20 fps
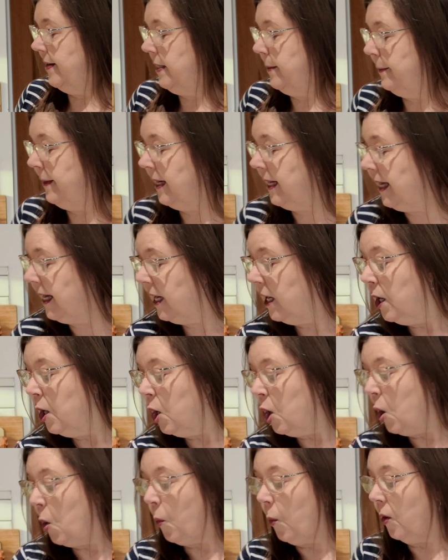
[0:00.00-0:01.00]
in a minute.
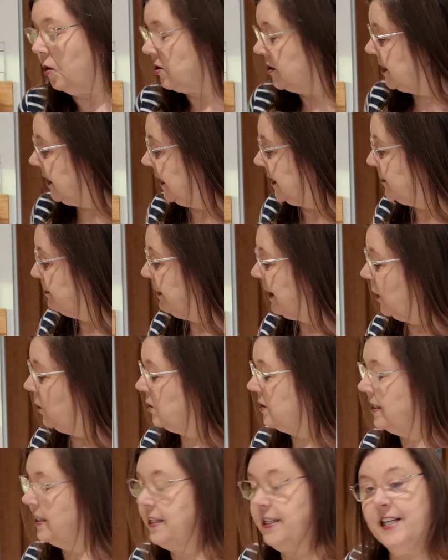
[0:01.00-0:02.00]
Once that's
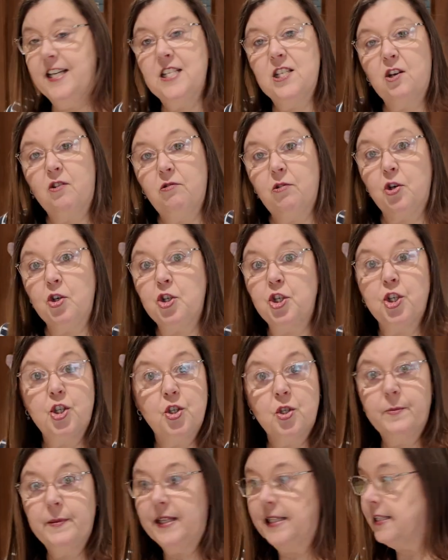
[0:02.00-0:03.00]
melted, these are crushed. You
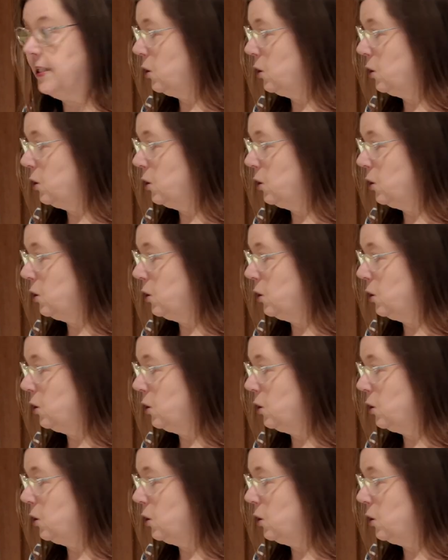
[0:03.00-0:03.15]
just mix